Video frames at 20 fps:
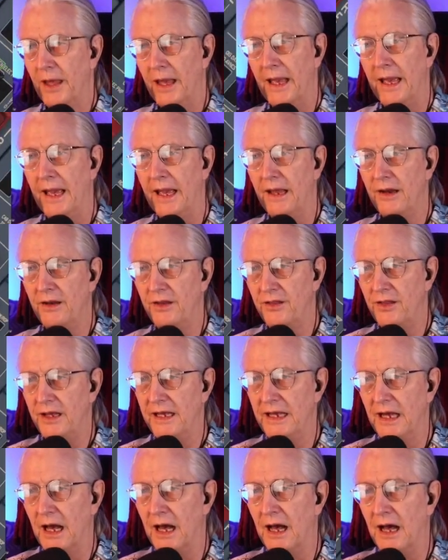And
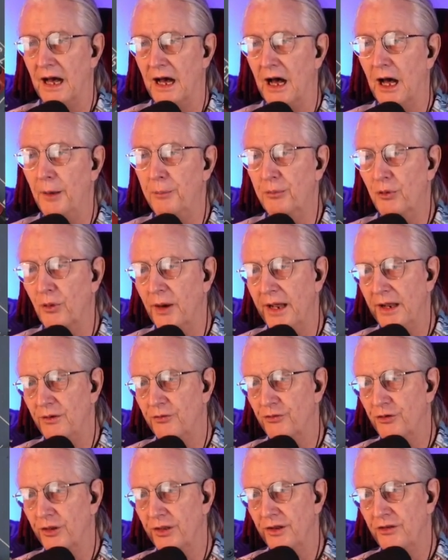the upgrade
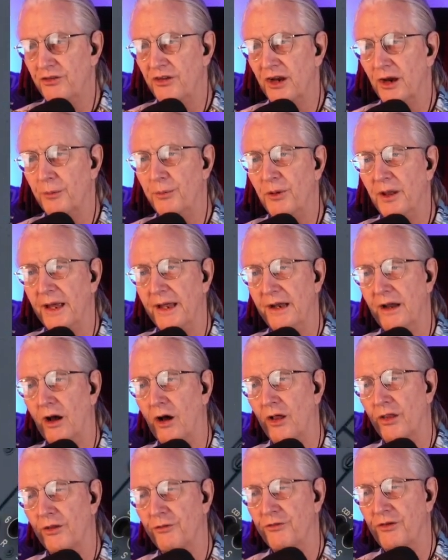for this airplane
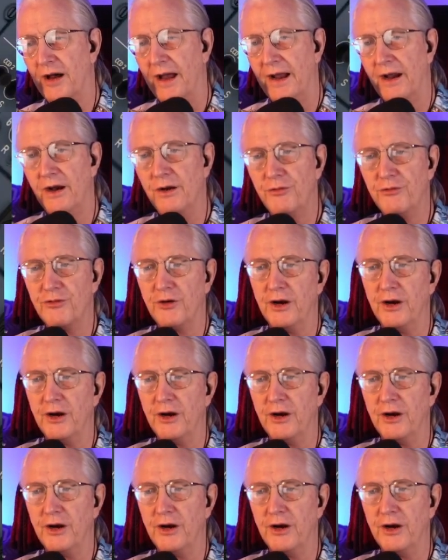on the fire for